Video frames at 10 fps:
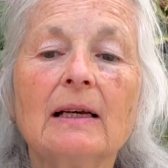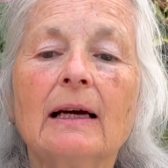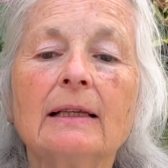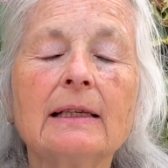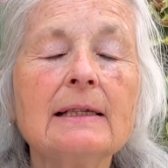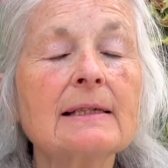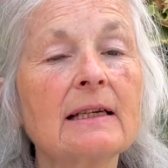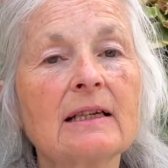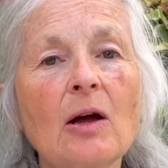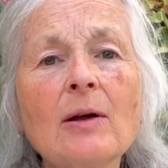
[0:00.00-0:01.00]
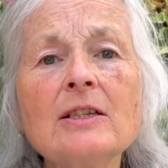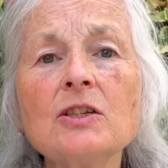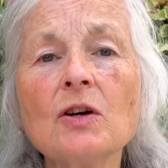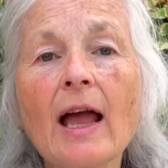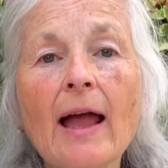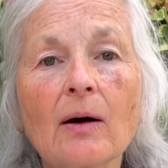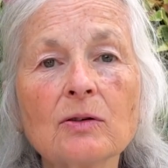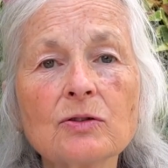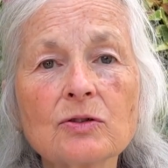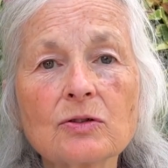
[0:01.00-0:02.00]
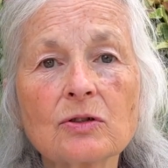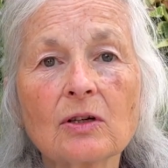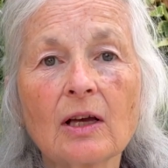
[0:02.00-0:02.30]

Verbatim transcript: And then he said, Go into your house